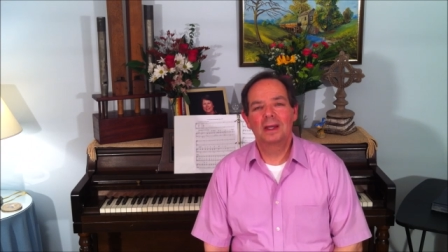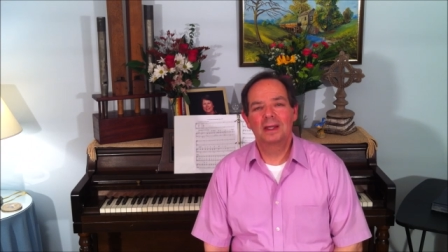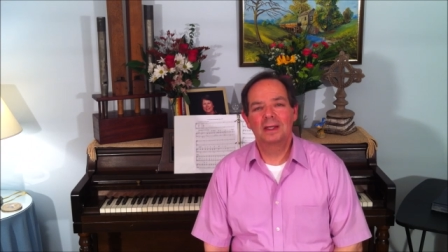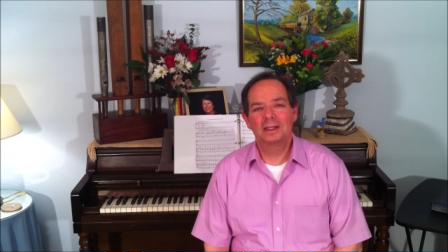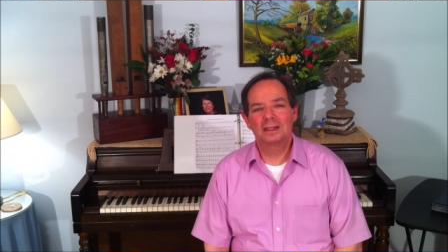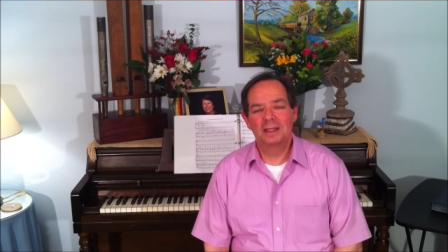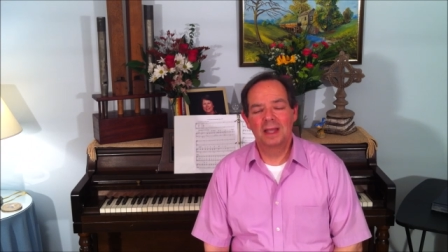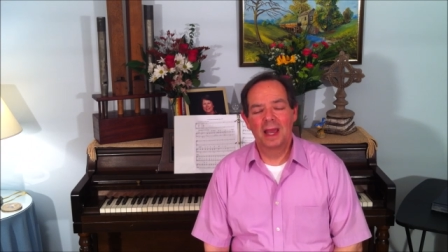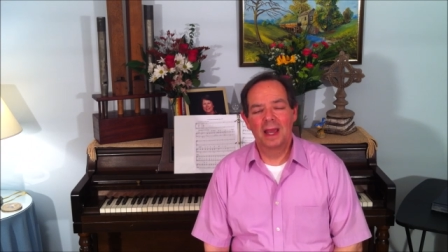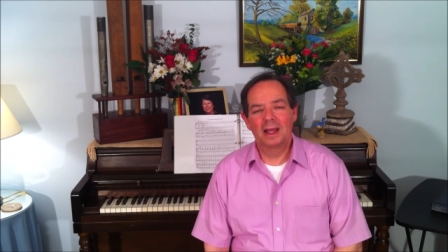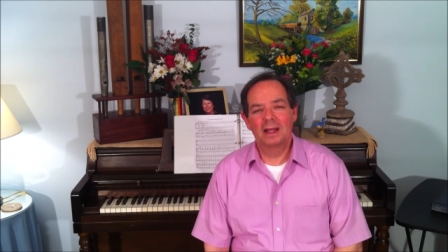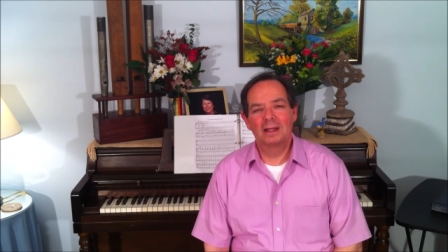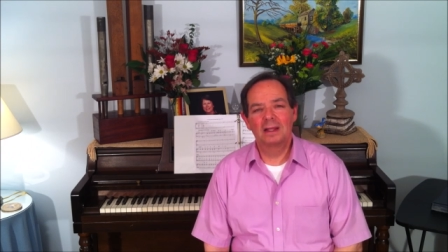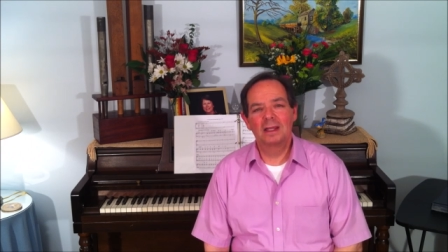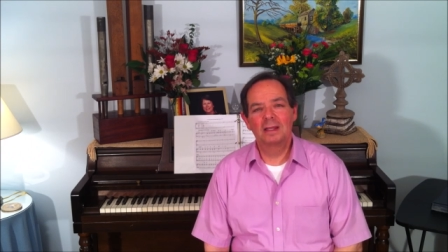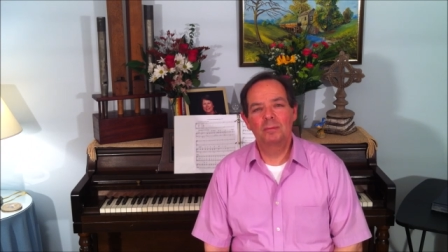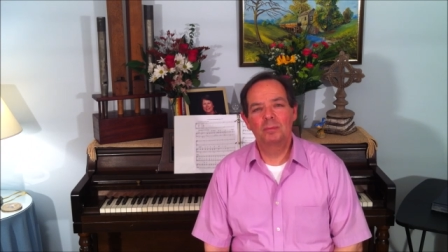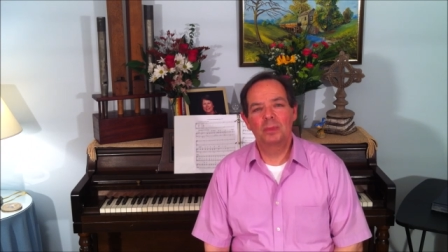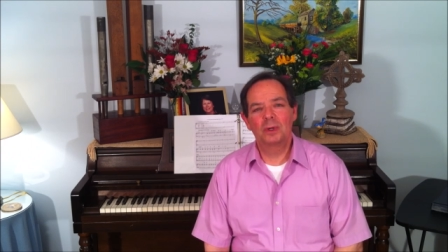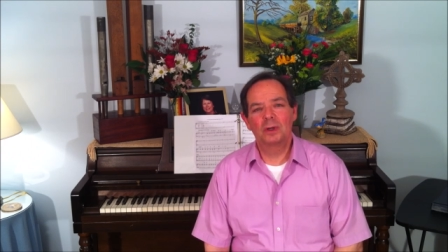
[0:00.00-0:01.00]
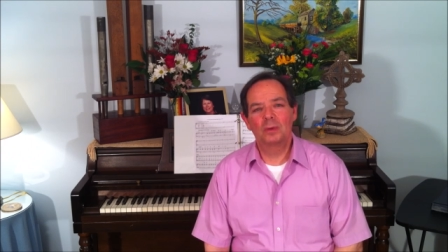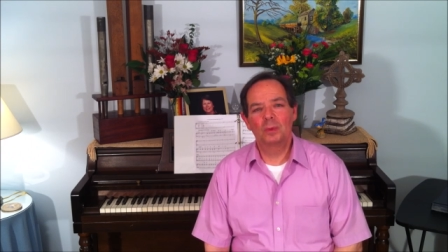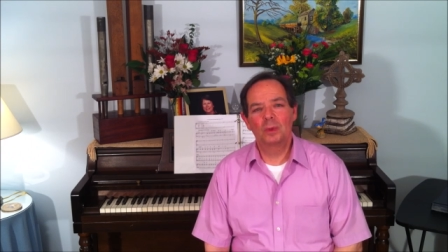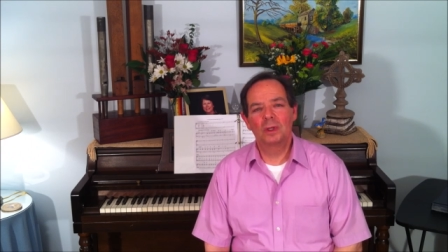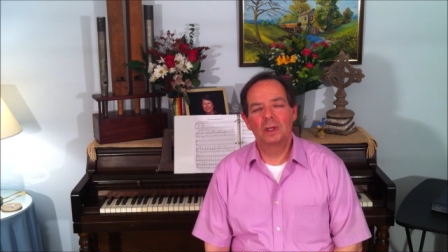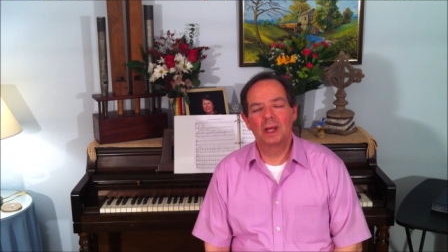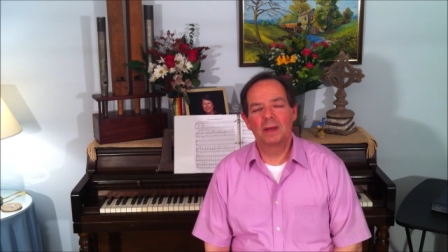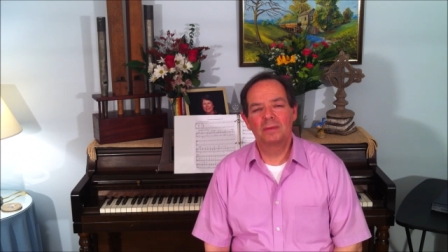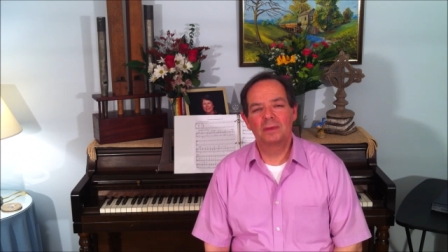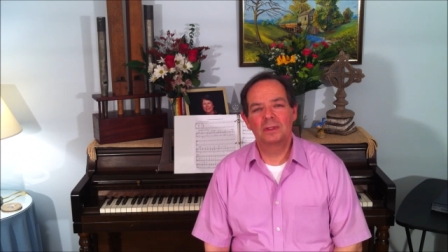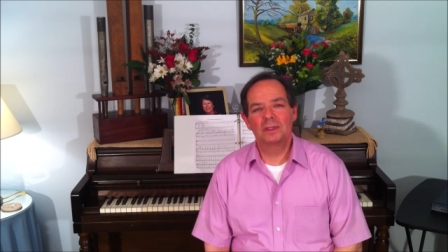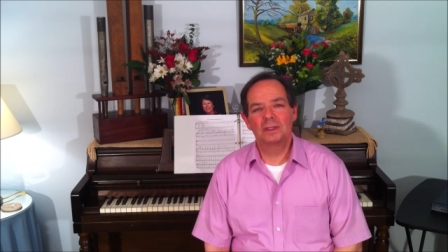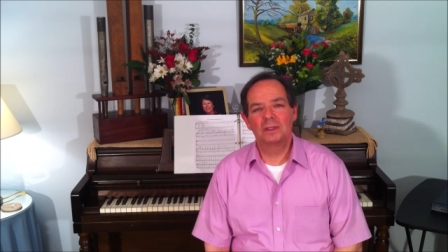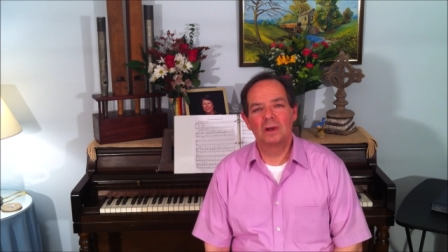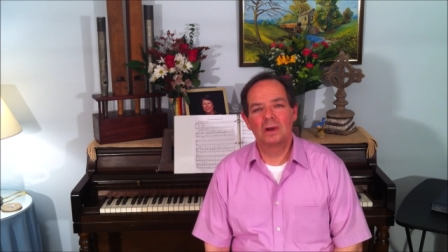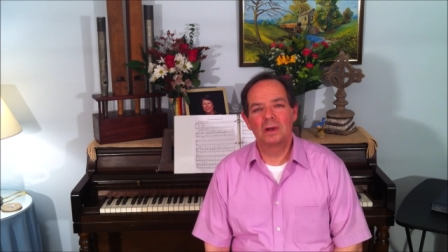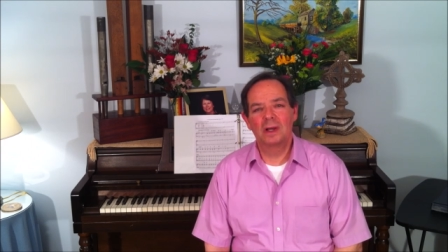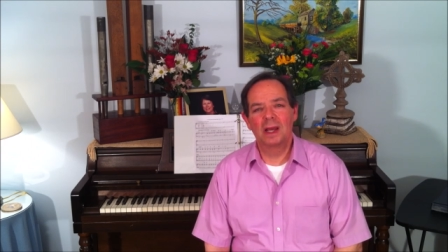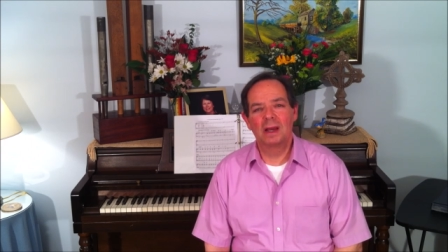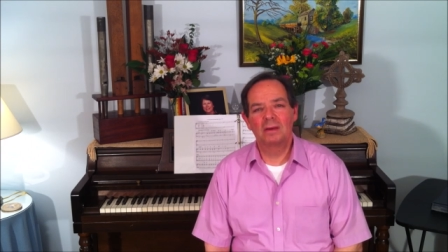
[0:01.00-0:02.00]
exactly, but we'll have to
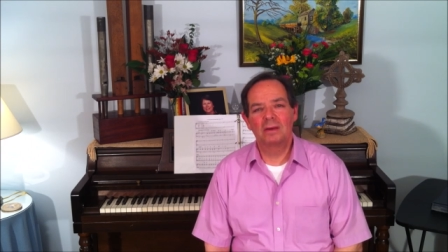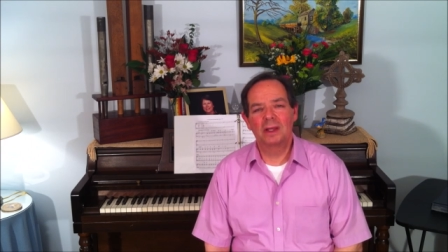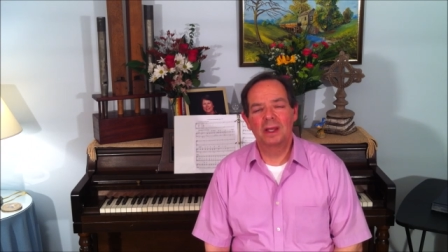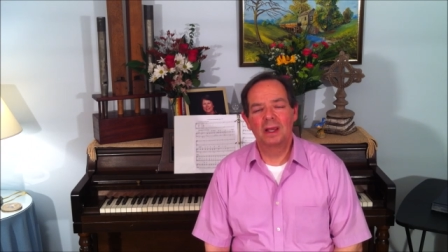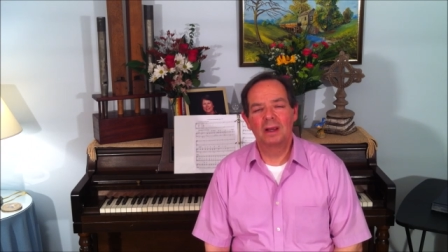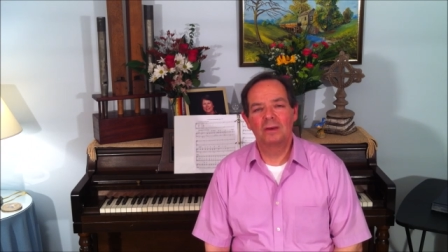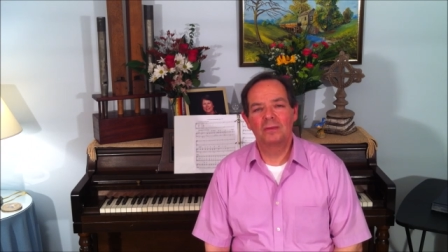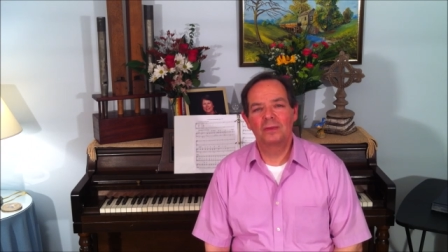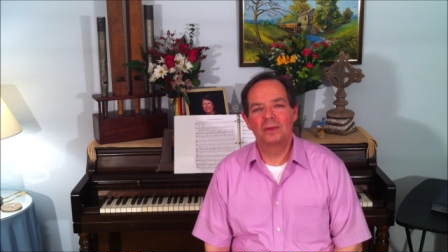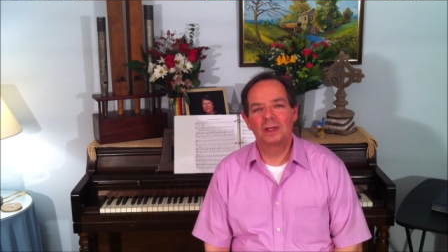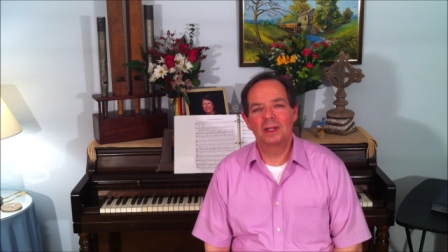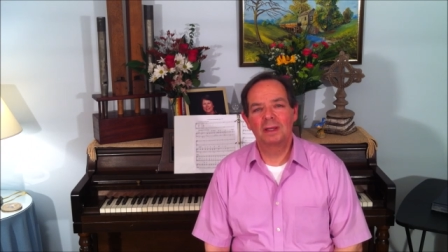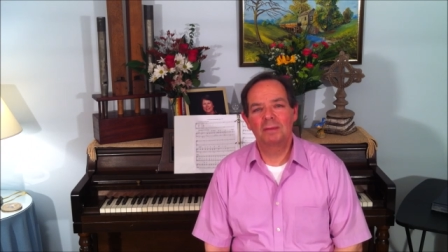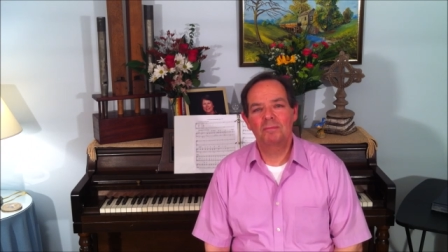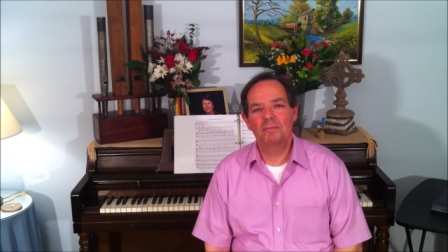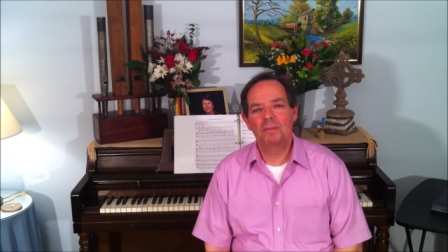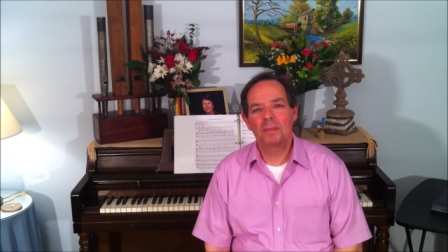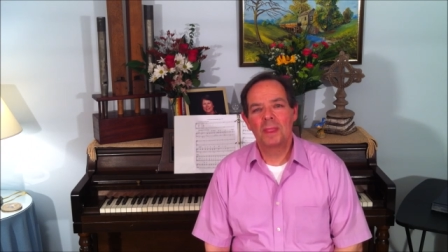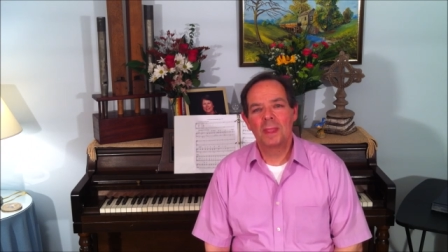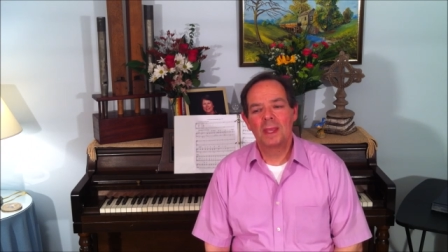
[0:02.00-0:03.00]
start out carefully,